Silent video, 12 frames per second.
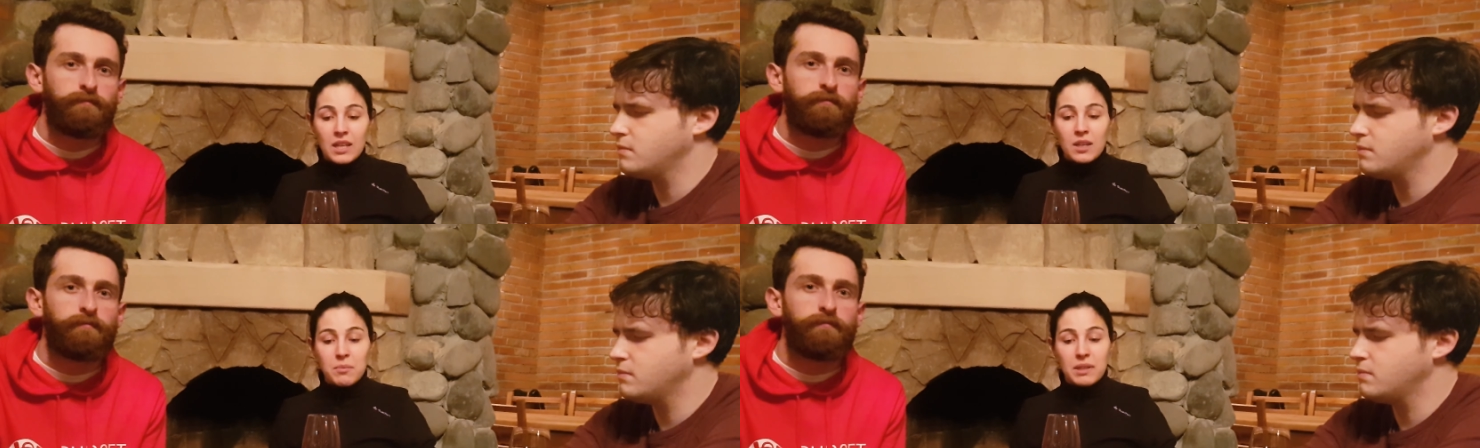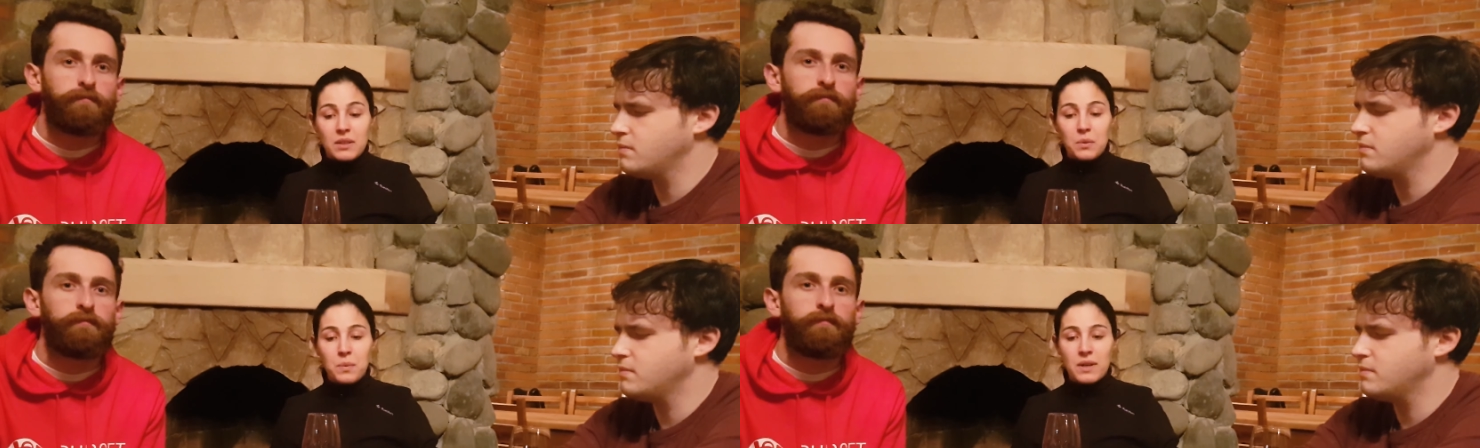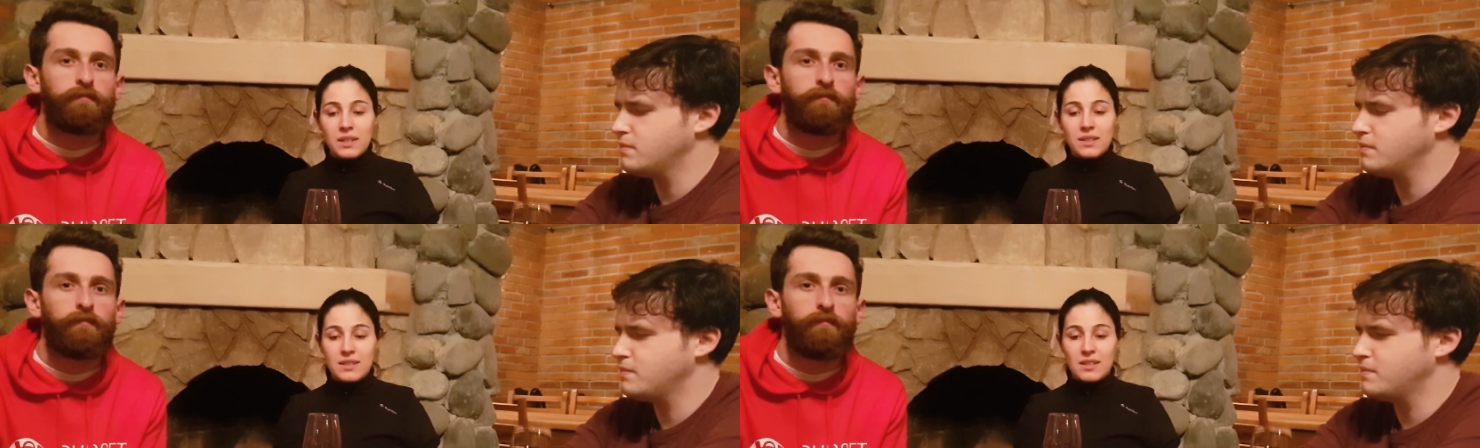Speaker 1: But the
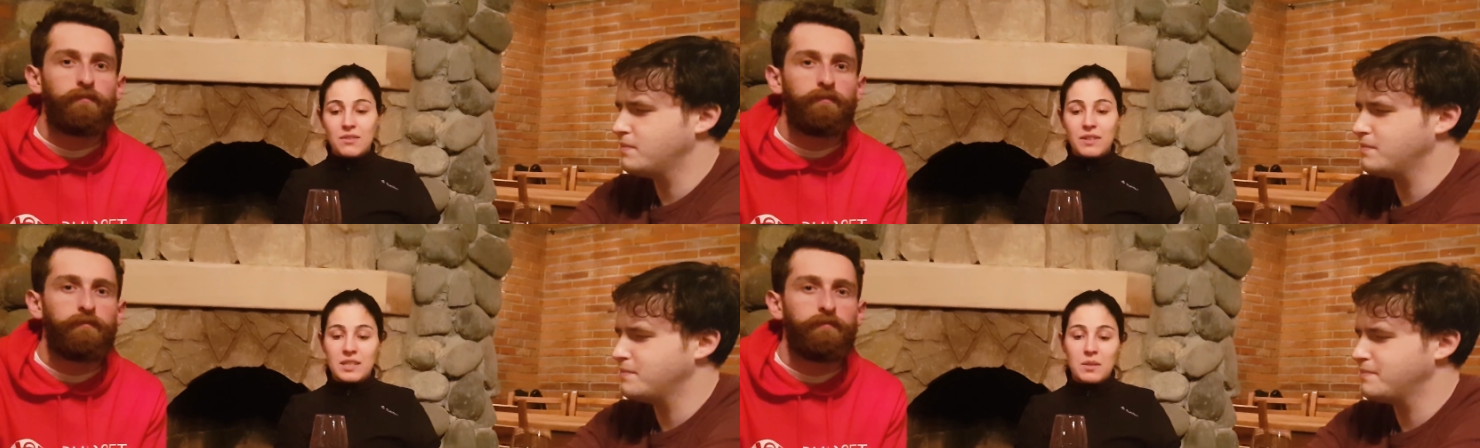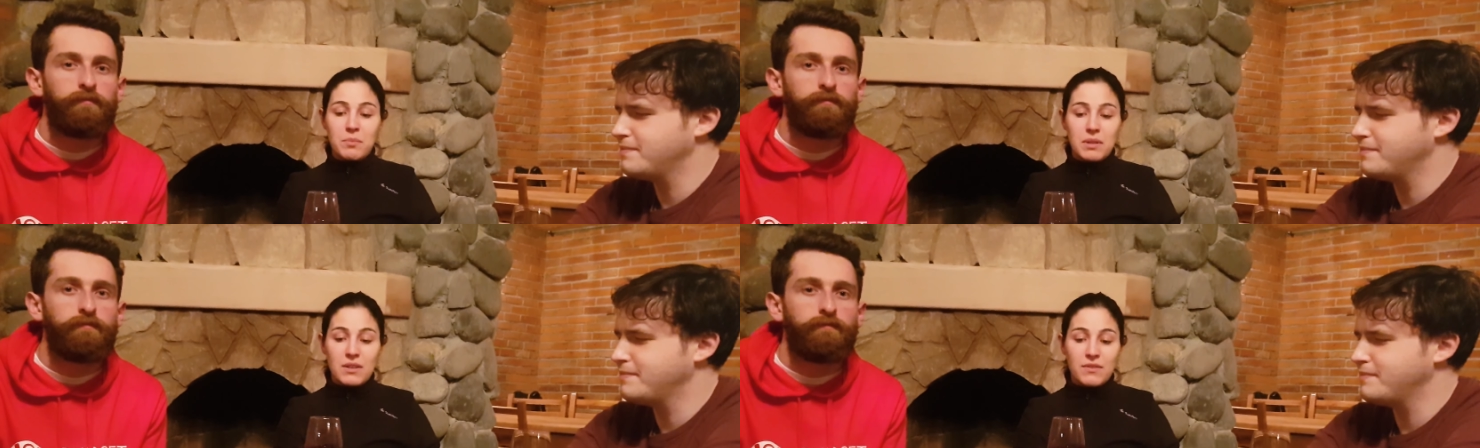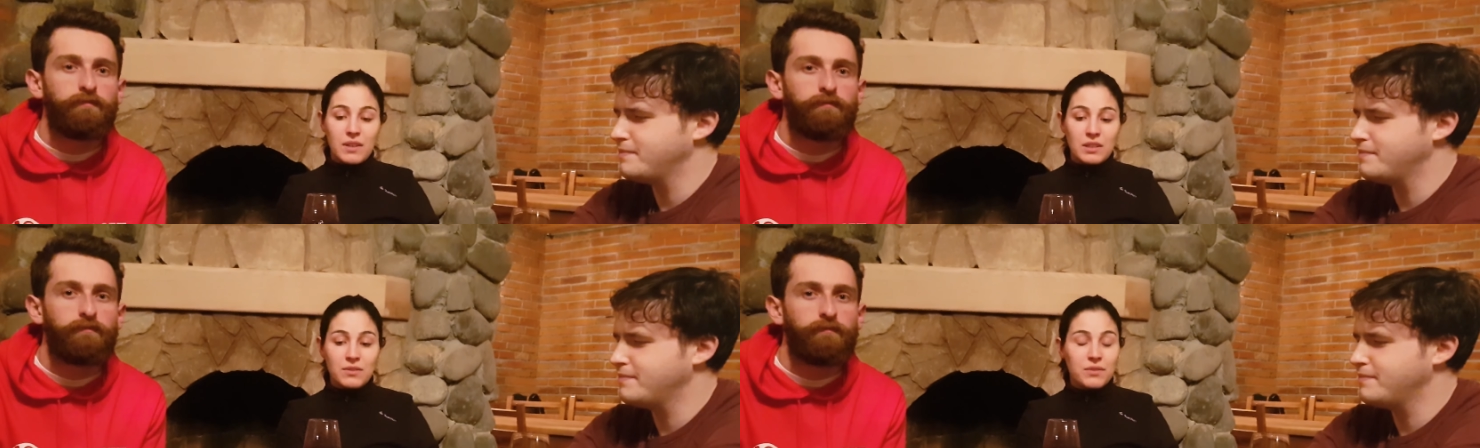wine itself has a
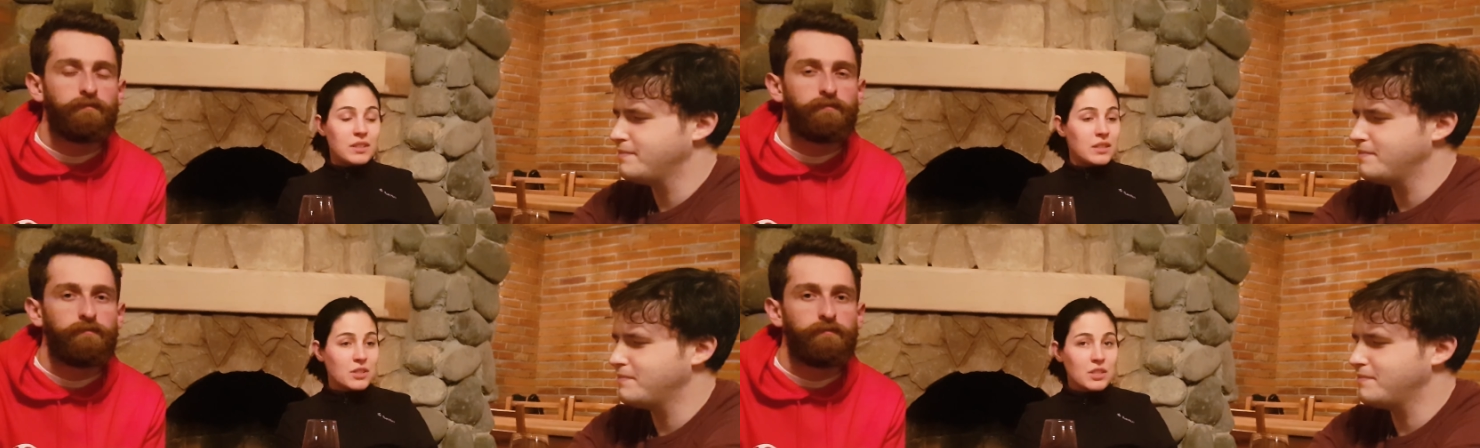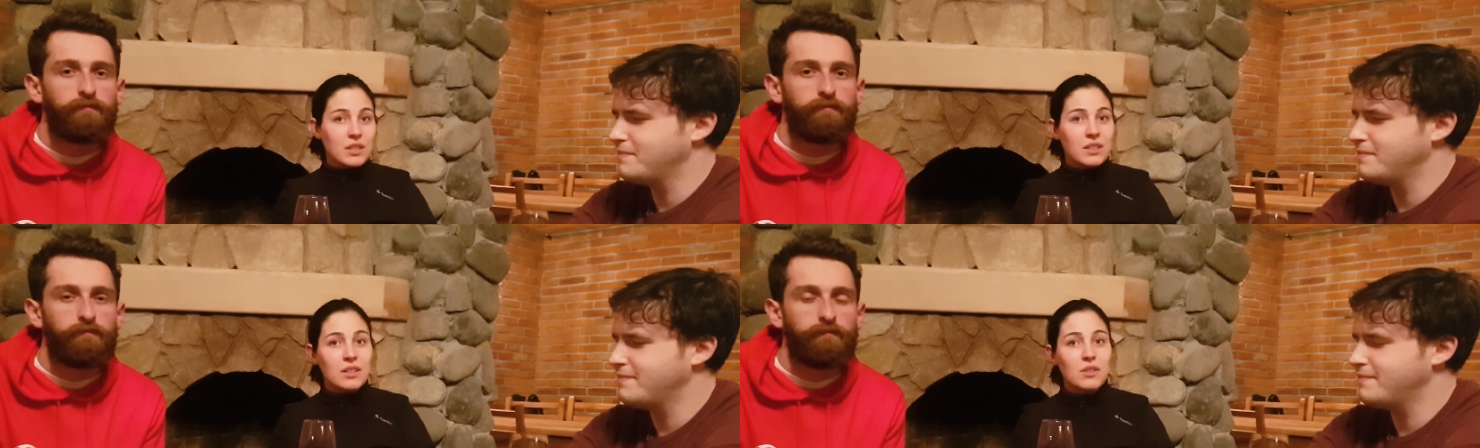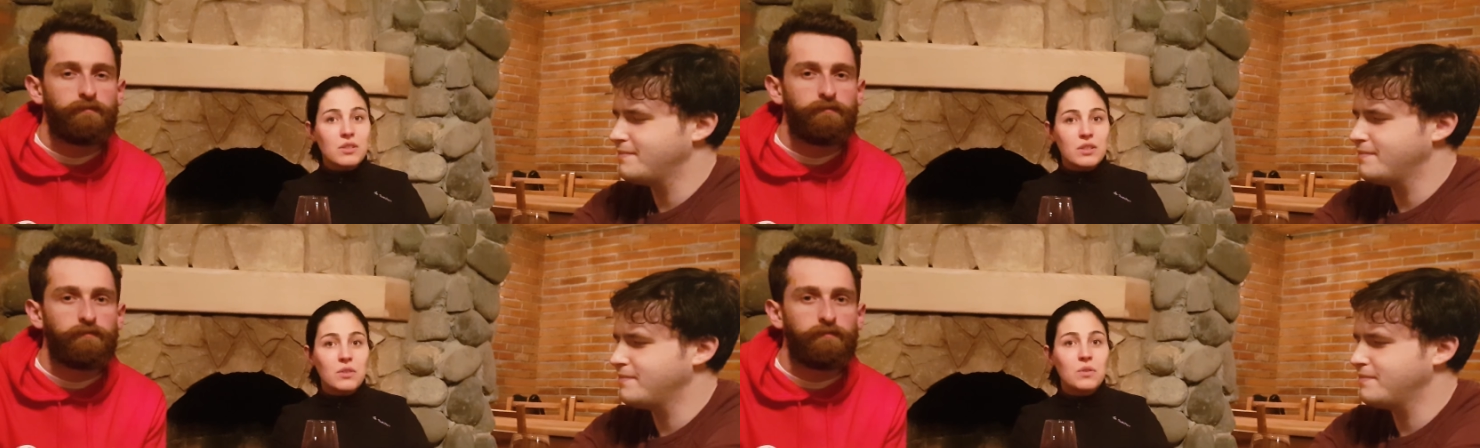perfect finish and
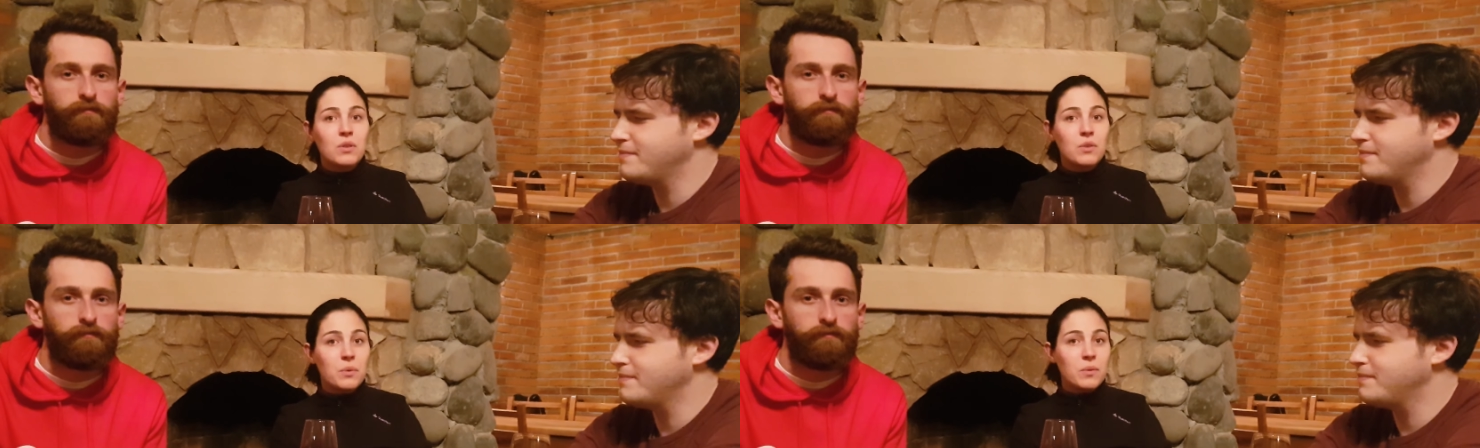also